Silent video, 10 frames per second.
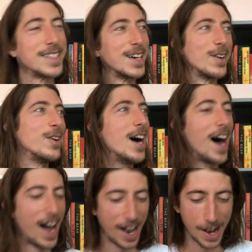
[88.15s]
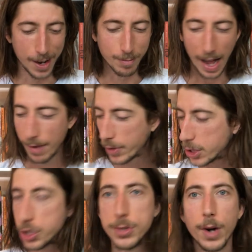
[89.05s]
So I've
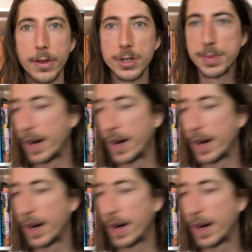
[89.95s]
read two others